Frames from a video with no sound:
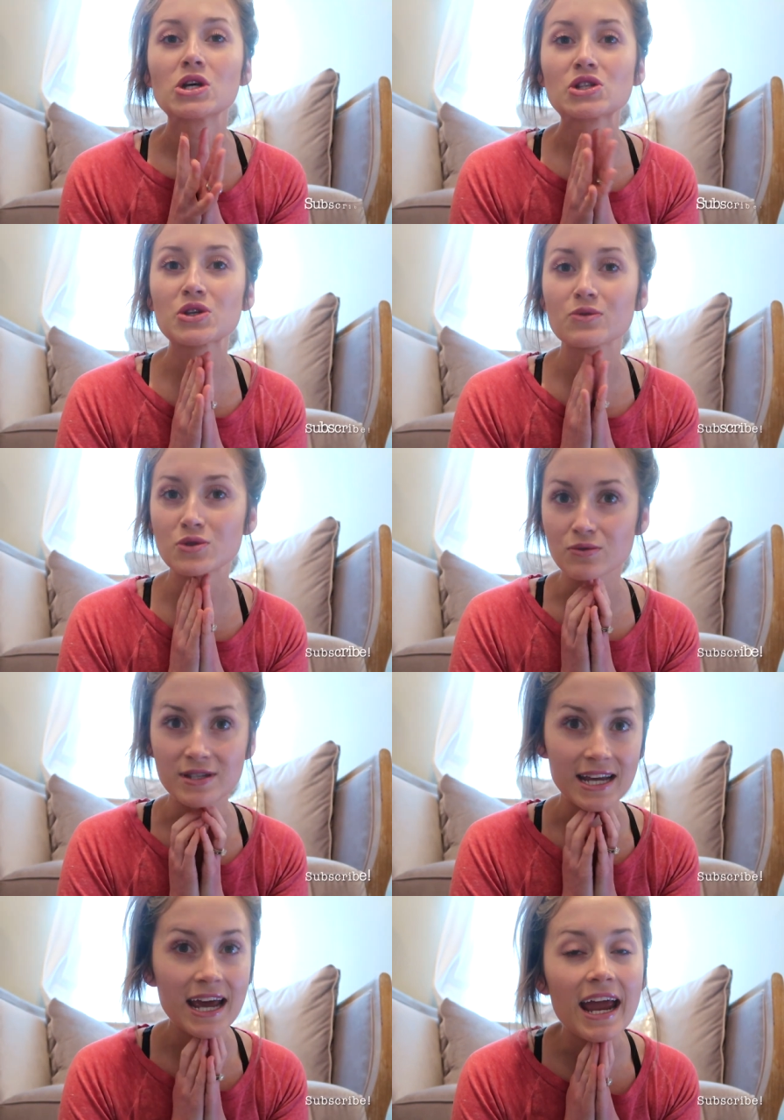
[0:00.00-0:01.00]
So
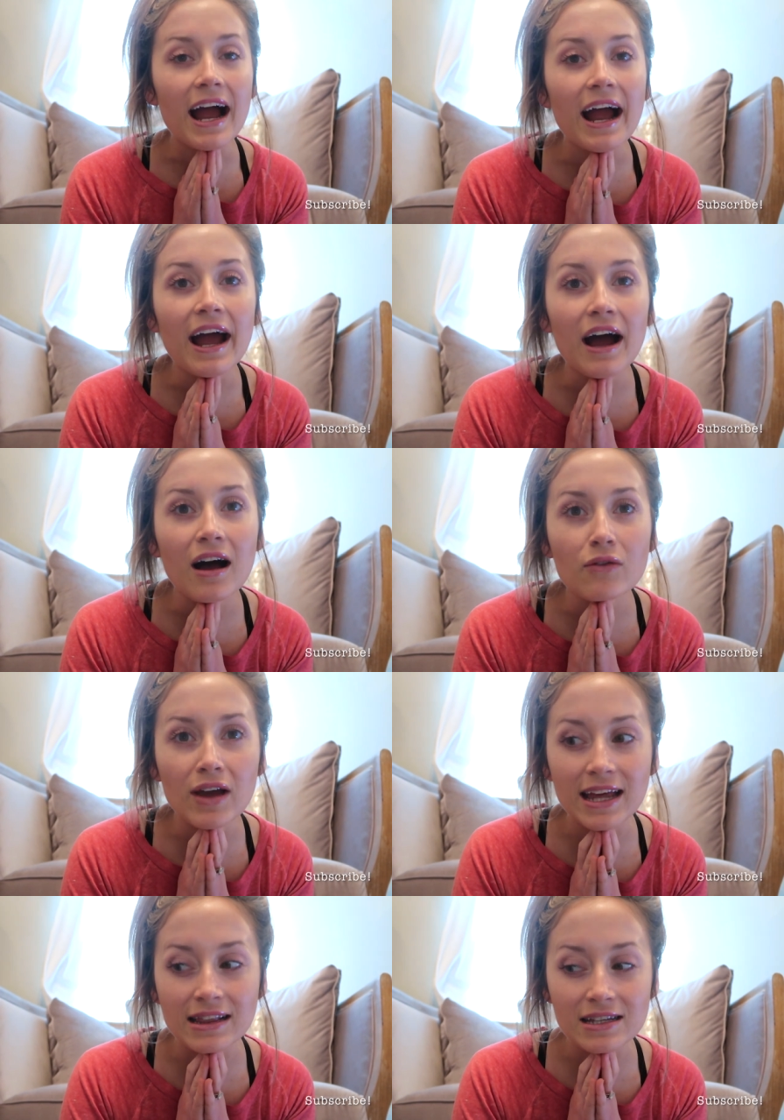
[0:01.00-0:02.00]
today I have
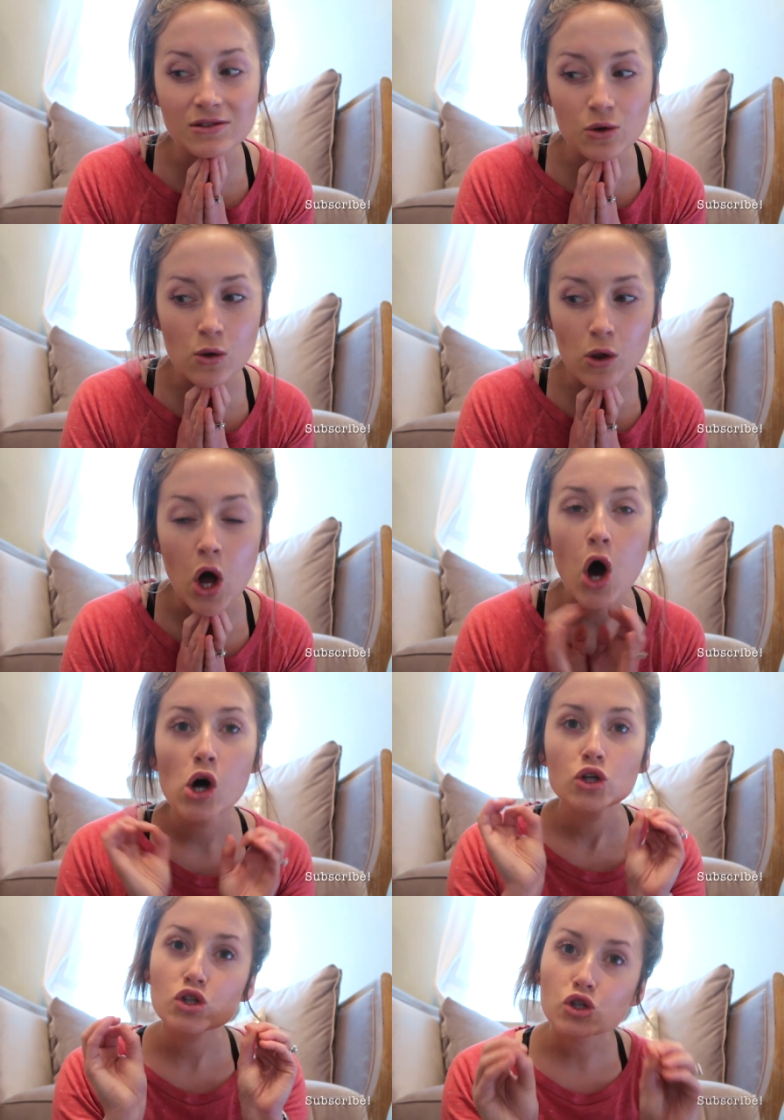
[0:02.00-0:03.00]
a little
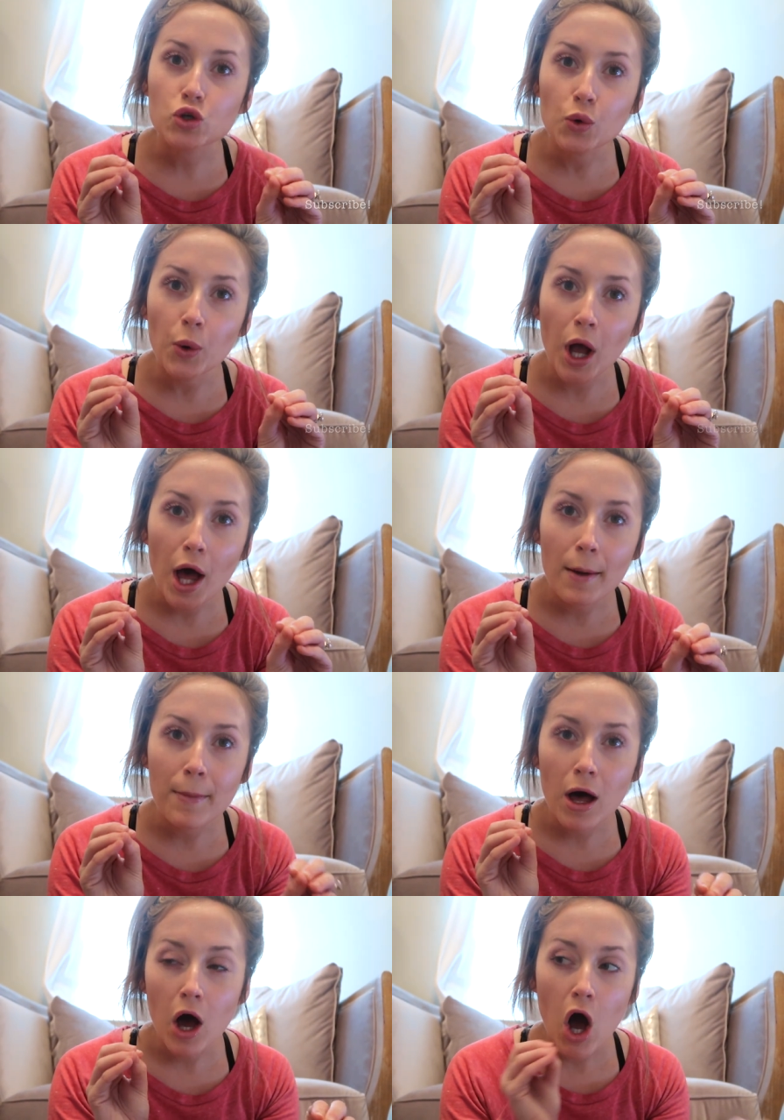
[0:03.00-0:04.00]

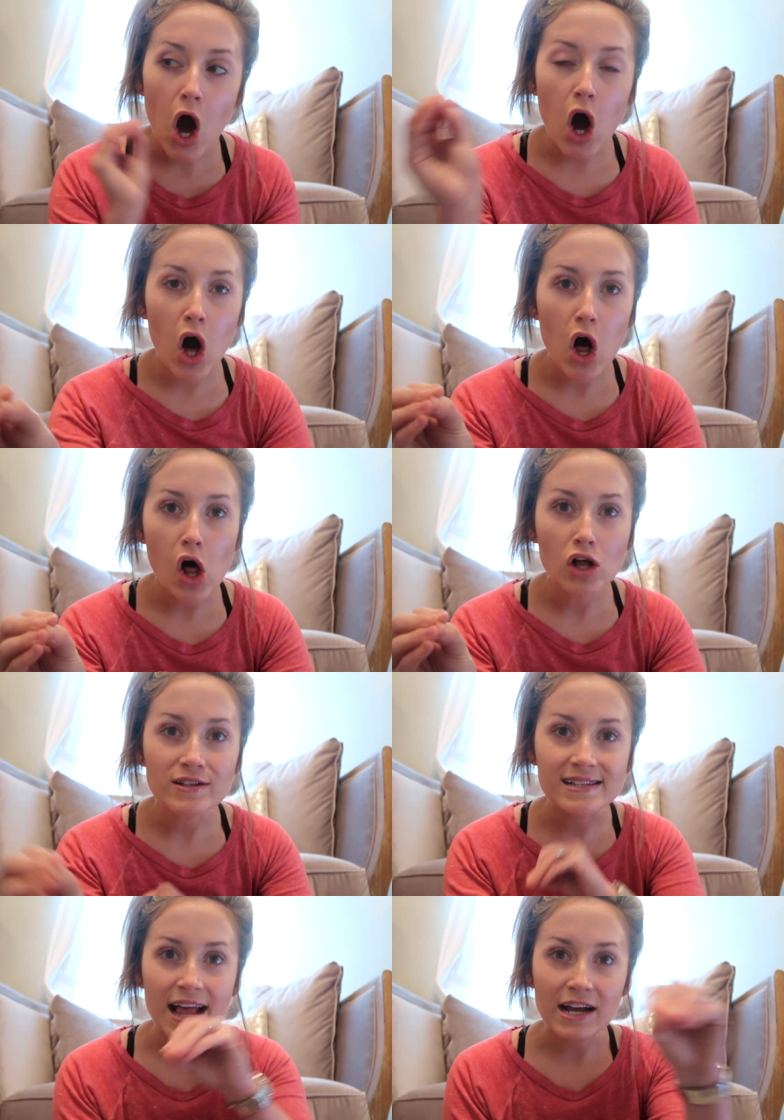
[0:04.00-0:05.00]
scrub haul
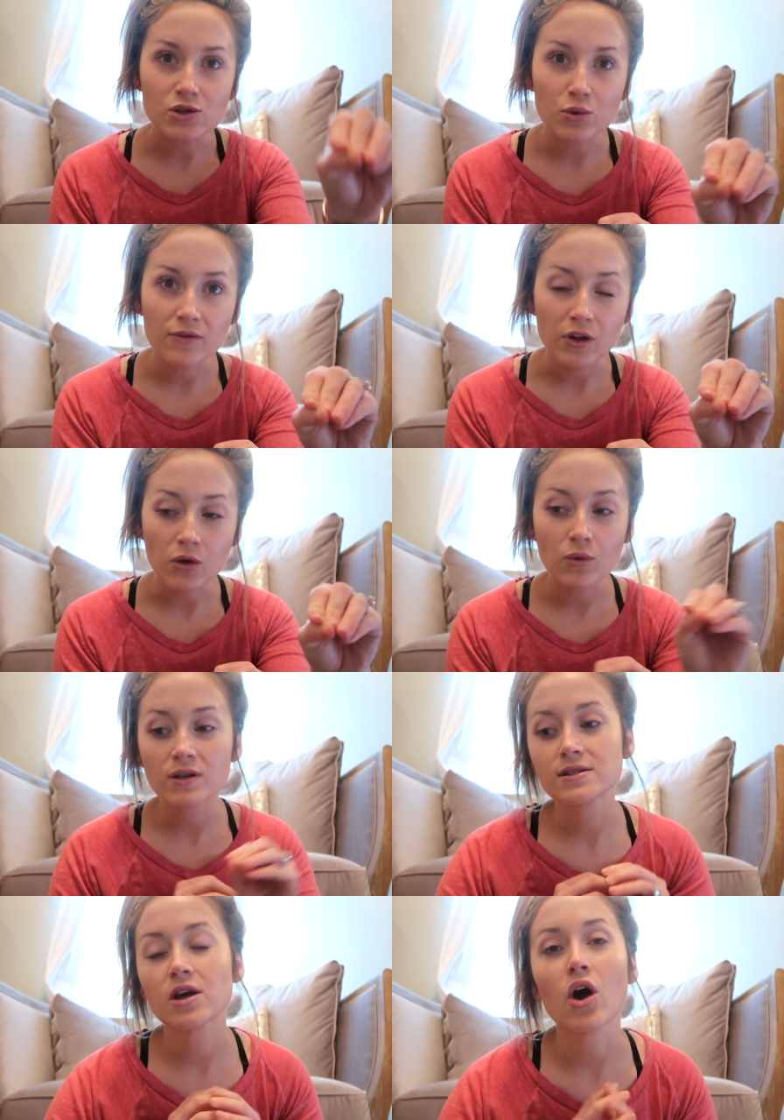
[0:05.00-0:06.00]
slash review.
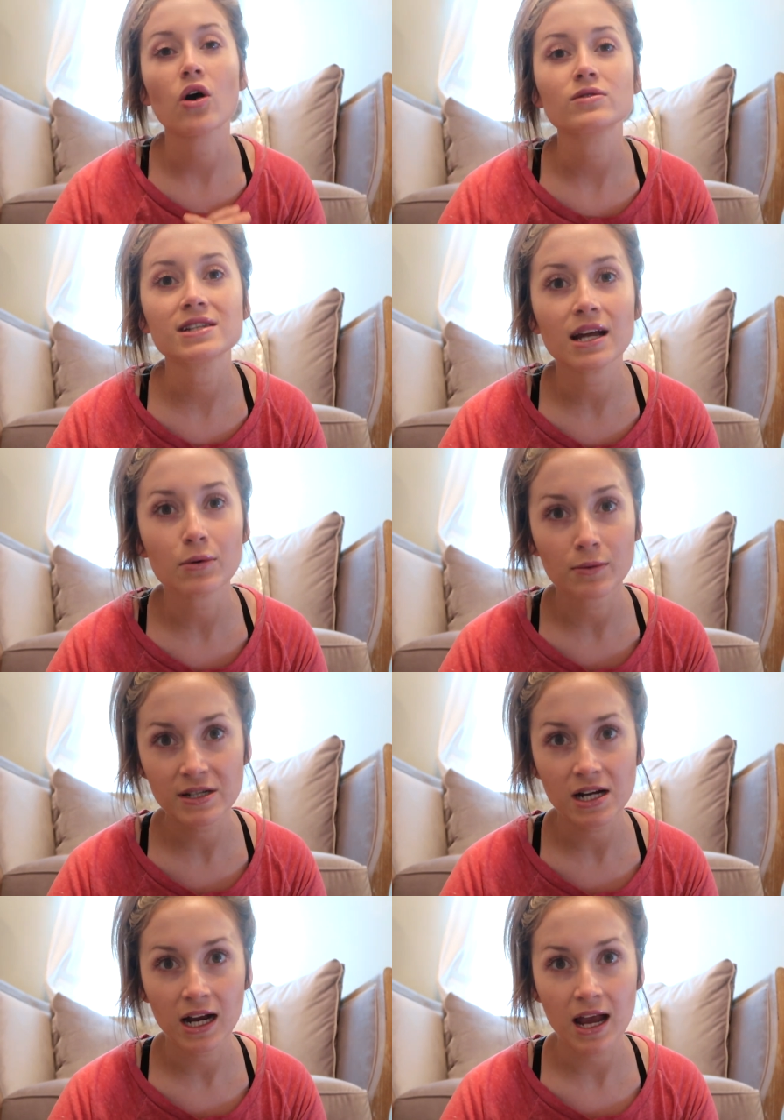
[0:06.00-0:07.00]
So today we're gonna be
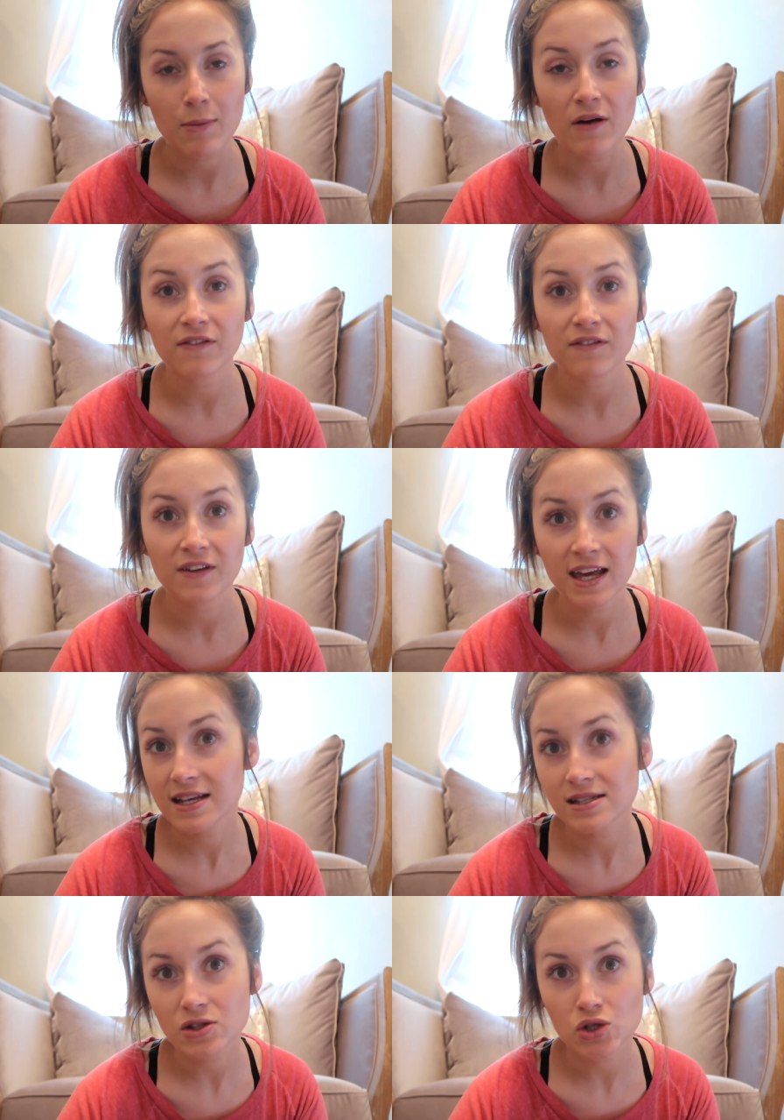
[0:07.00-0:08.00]
talking about
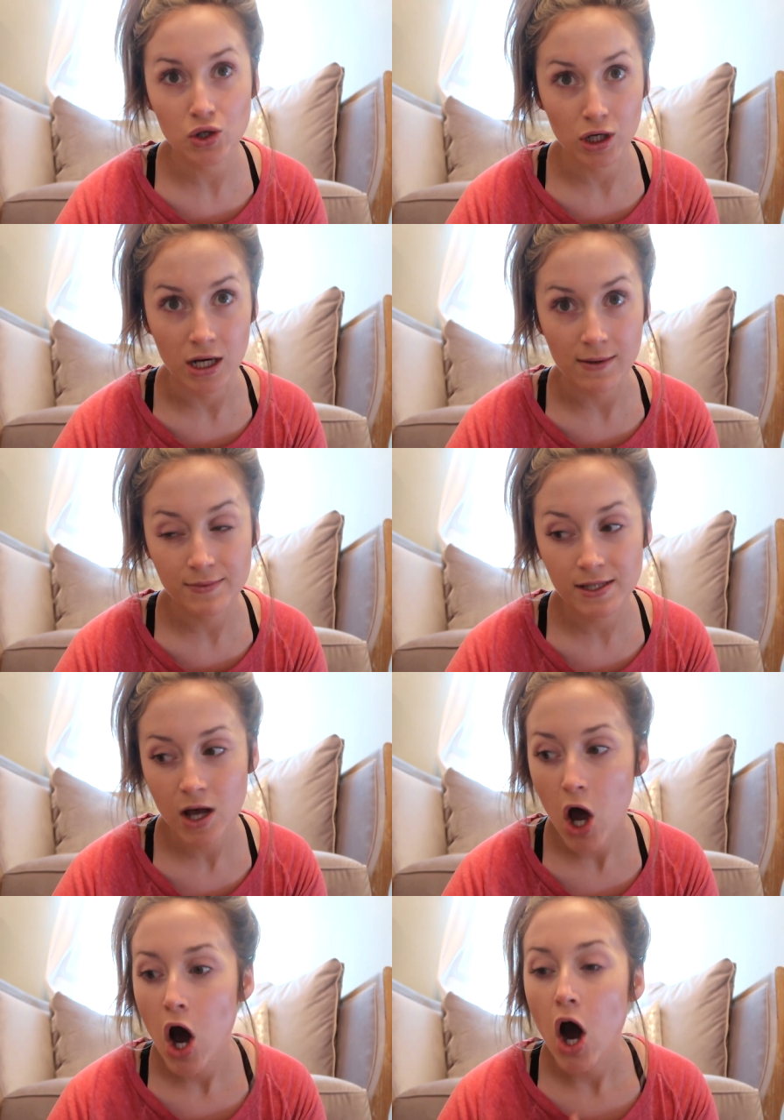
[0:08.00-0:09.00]
Figs scrubs.